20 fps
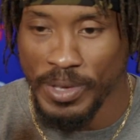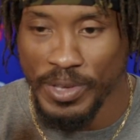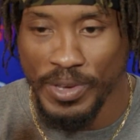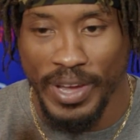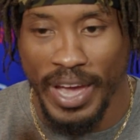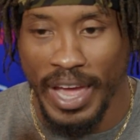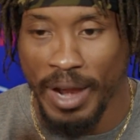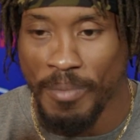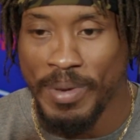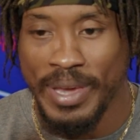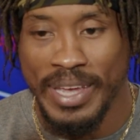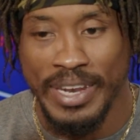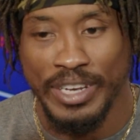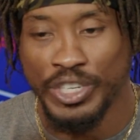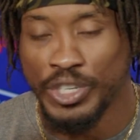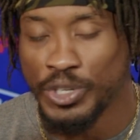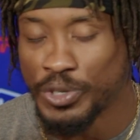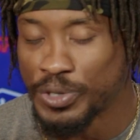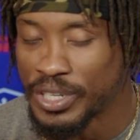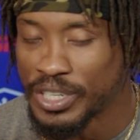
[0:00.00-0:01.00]
You got to be in
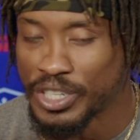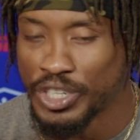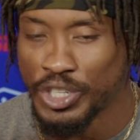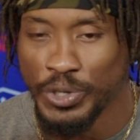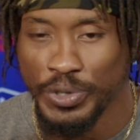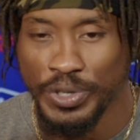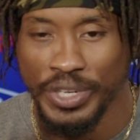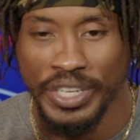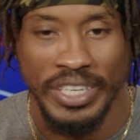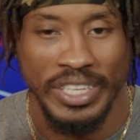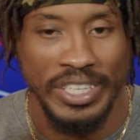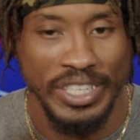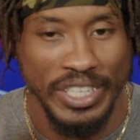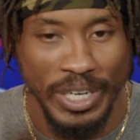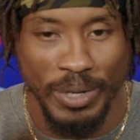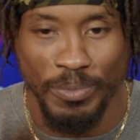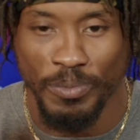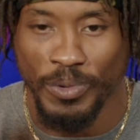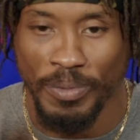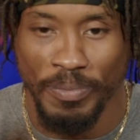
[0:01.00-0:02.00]
shooting in the
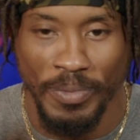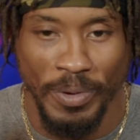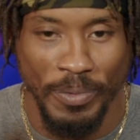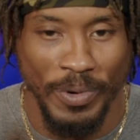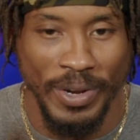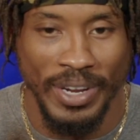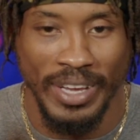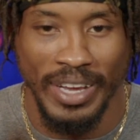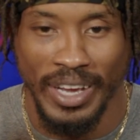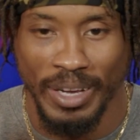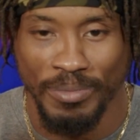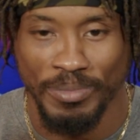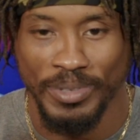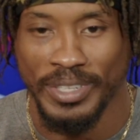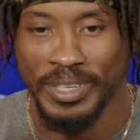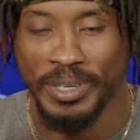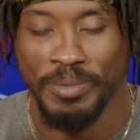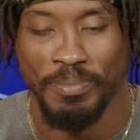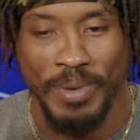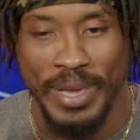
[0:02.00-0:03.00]
gym with me when it comes
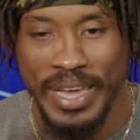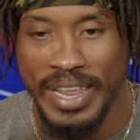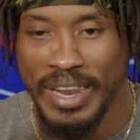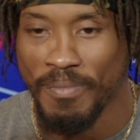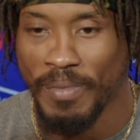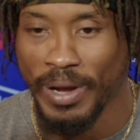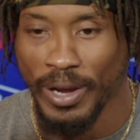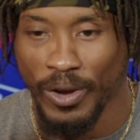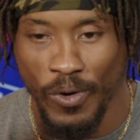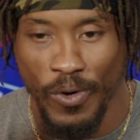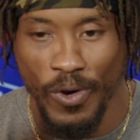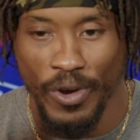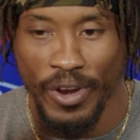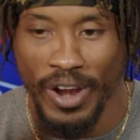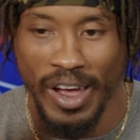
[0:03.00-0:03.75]
to being in my corner.